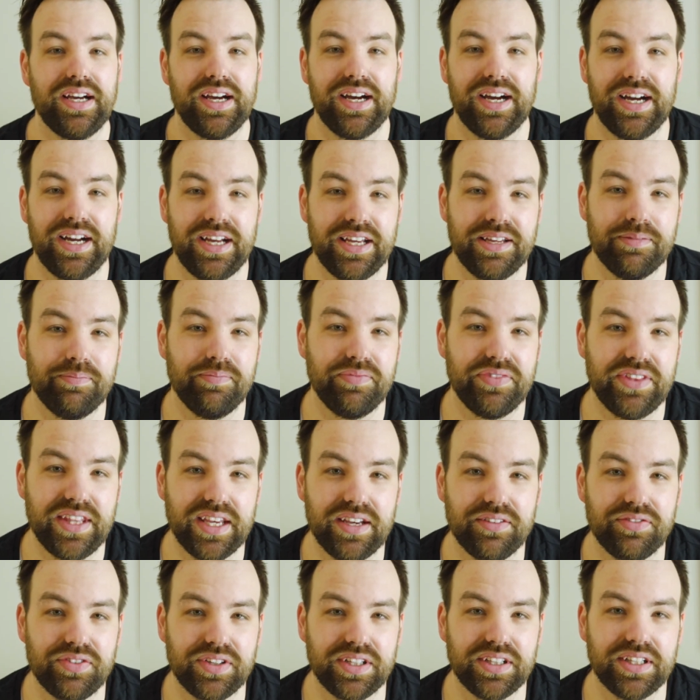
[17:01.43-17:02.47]
I am
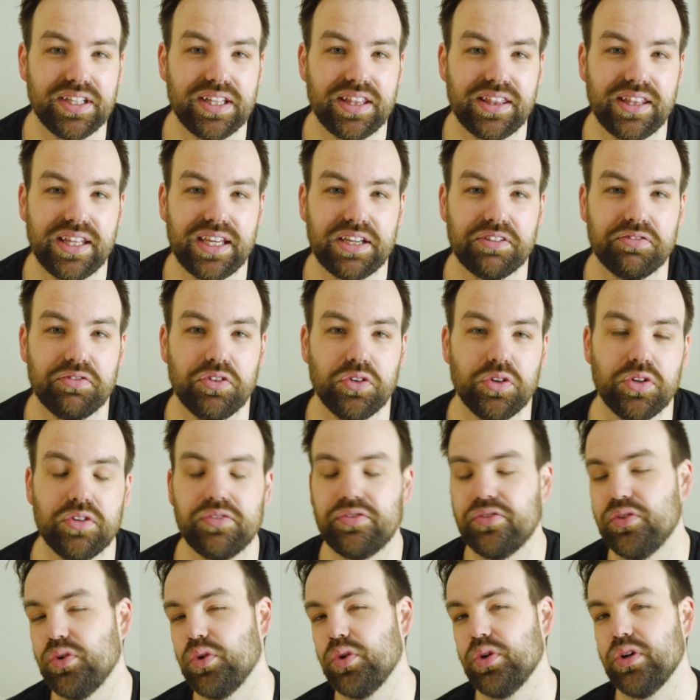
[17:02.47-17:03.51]
definitely thankful
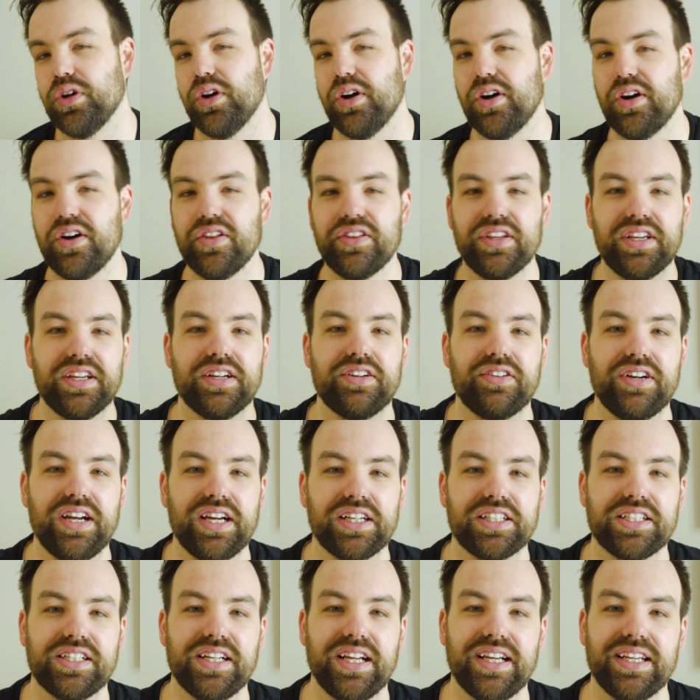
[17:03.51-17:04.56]
for all the
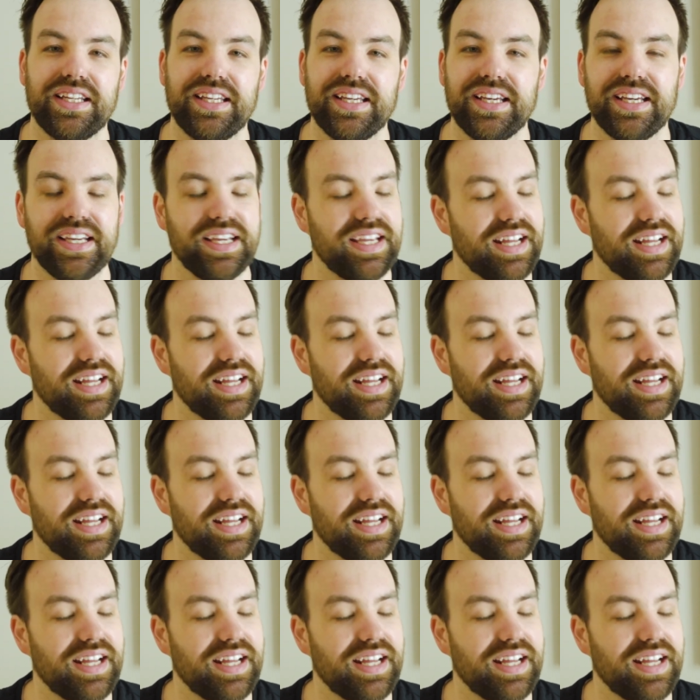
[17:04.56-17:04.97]
interaction I get,